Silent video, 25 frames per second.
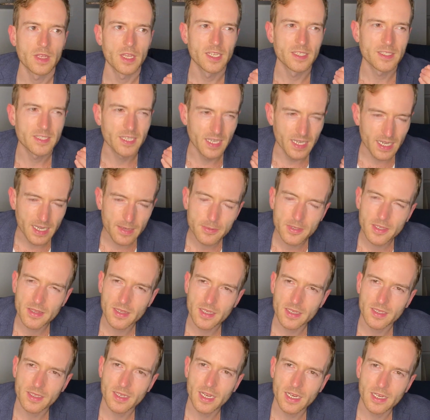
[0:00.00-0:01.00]
And tap into
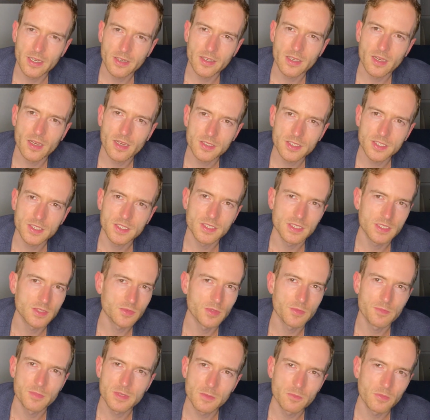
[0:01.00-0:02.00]
that higher consciousness
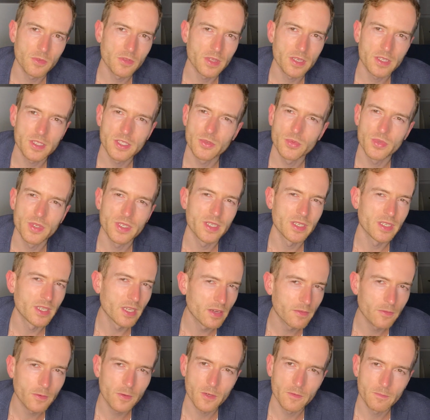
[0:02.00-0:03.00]
with people that you would
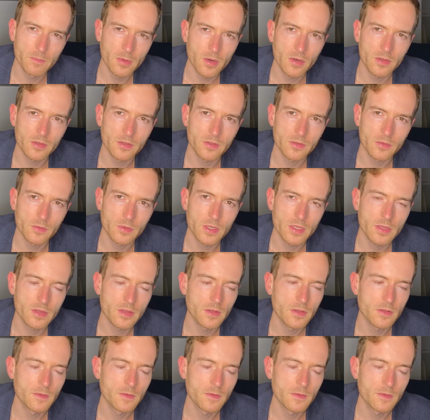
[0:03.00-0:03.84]
never have partnered with.